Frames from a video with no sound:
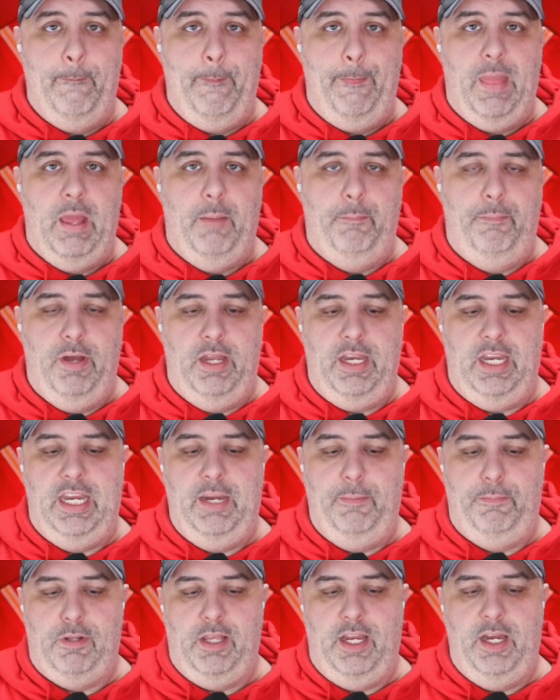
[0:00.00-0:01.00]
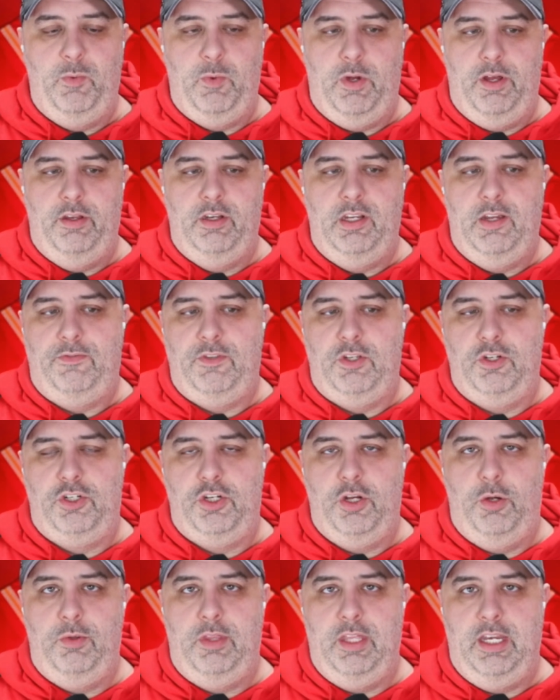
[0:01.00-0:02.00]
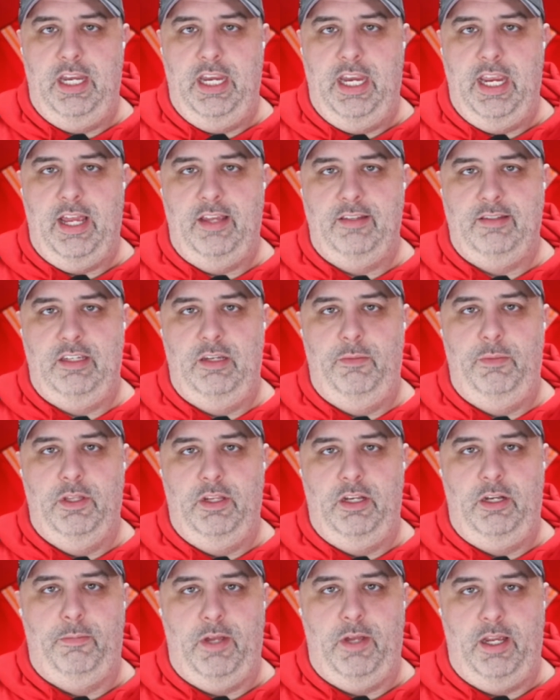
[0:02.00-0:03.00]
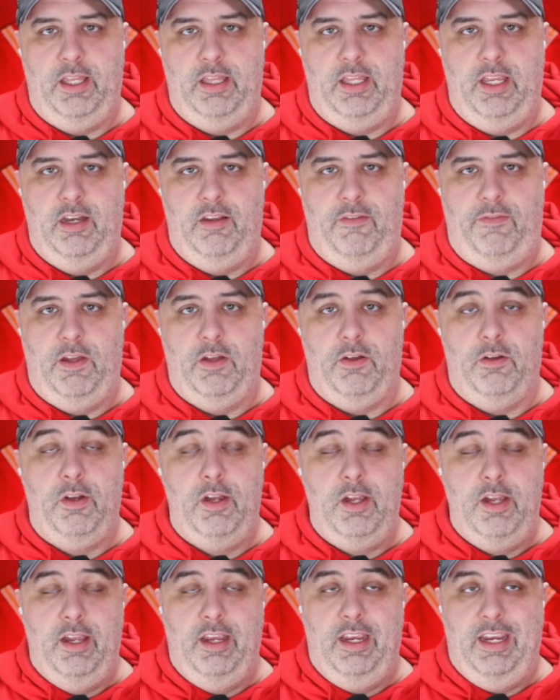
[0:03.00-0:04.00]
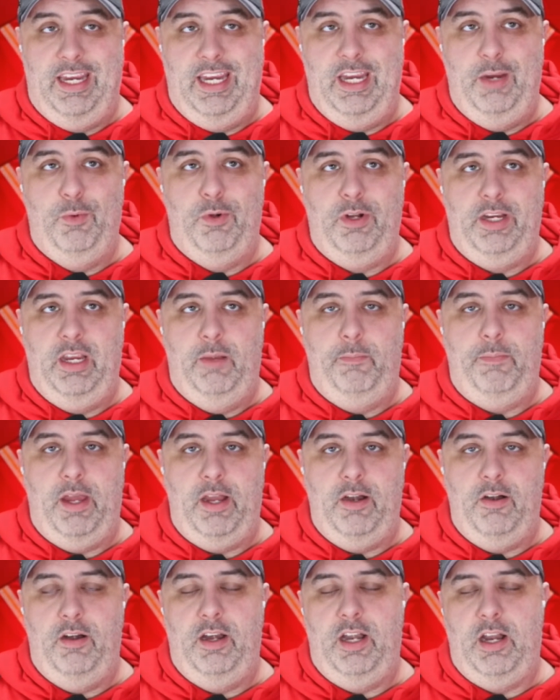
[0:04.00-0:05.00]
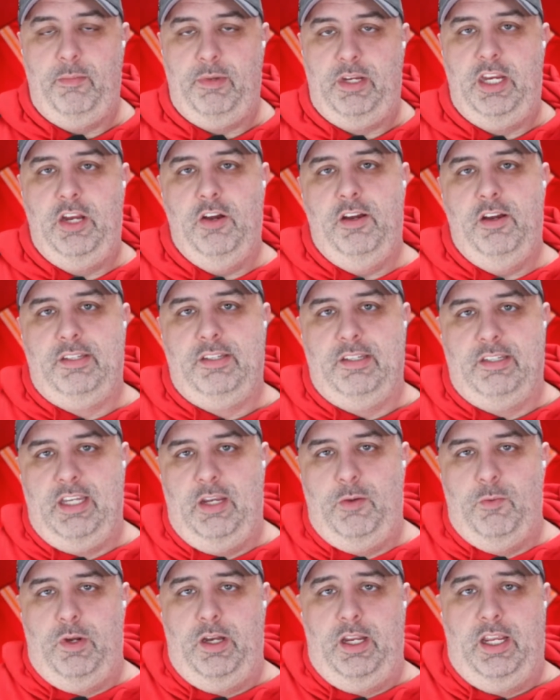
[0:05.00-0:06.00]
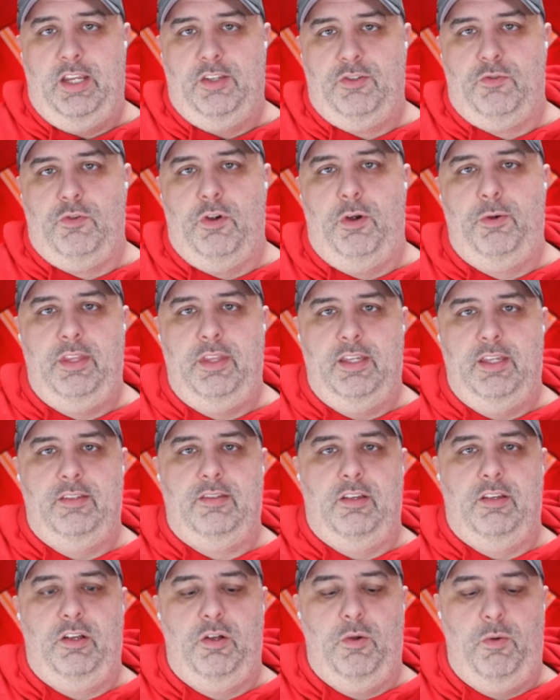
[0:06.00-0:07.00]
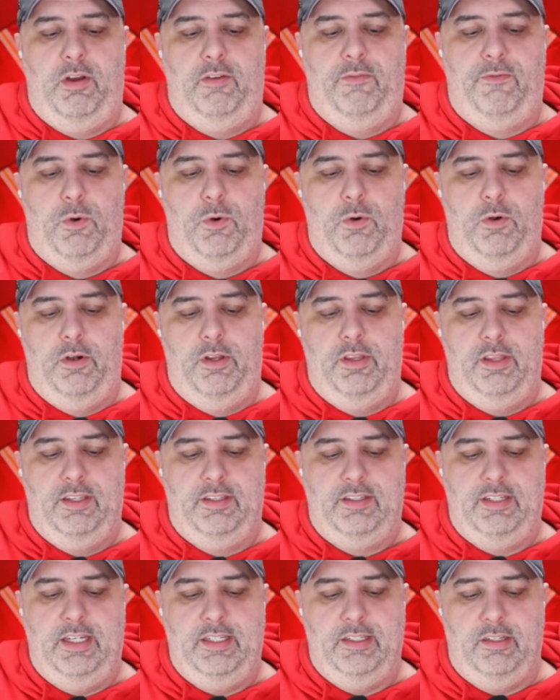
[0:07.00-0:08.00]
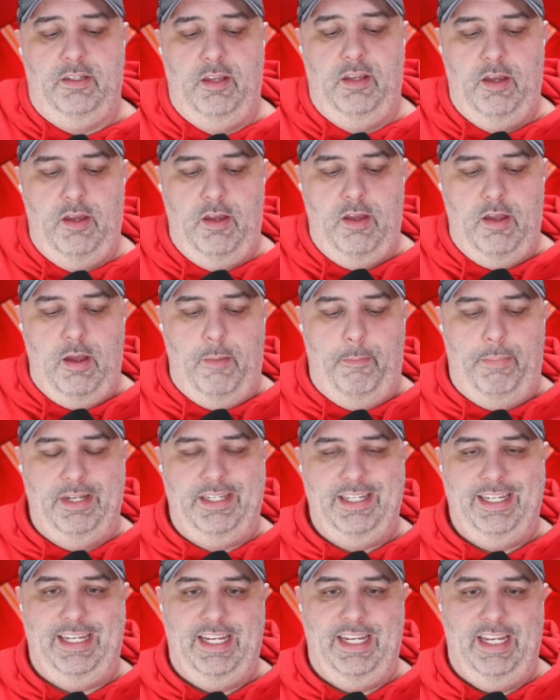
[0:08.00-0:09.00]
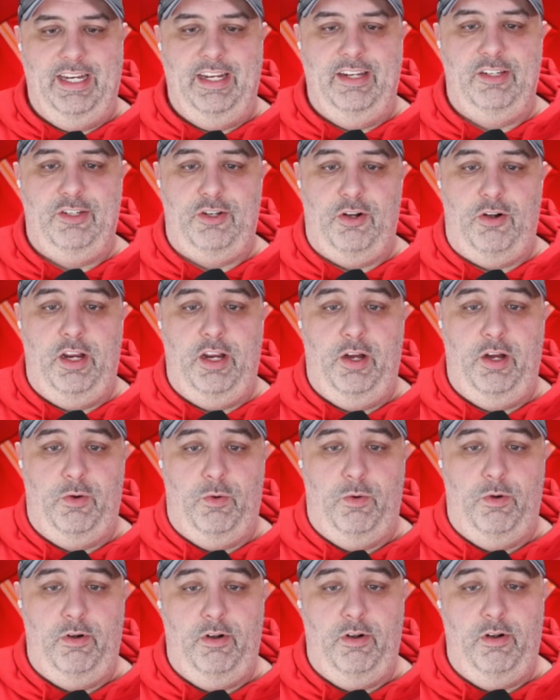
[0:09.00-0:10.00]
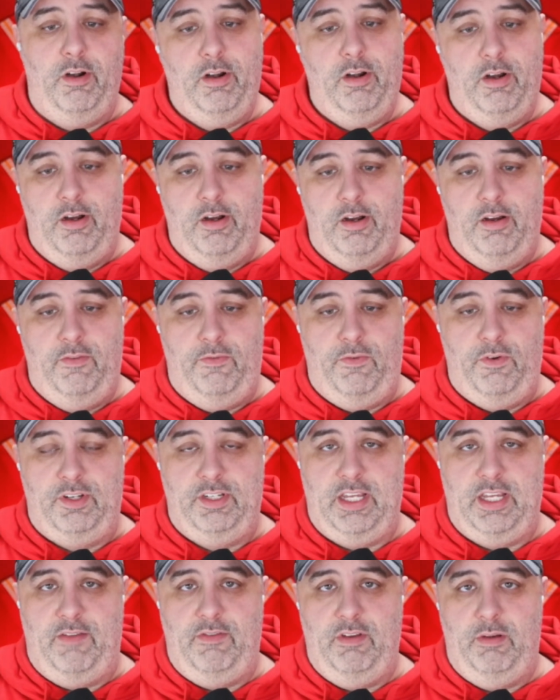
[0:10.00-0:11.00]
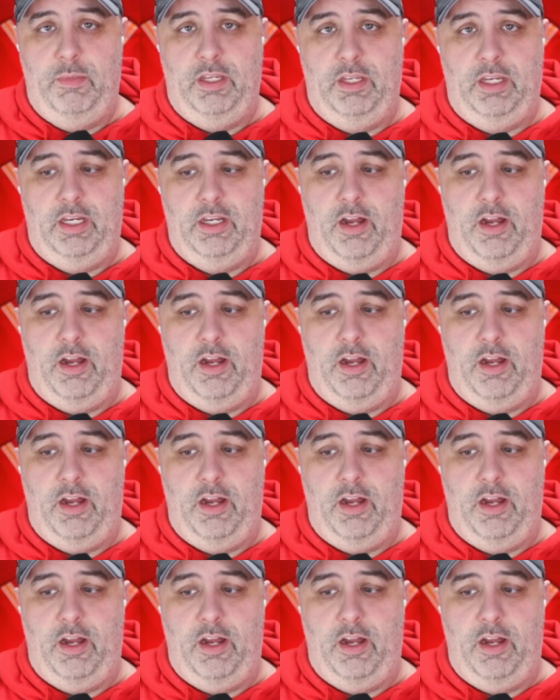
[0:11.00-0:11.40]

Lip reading: but he played well enough to show that he has the ability to play in the NFL. He will get better, and I'm curious to see what his growth is going forward in the season. But to get a starting corner for $7 million,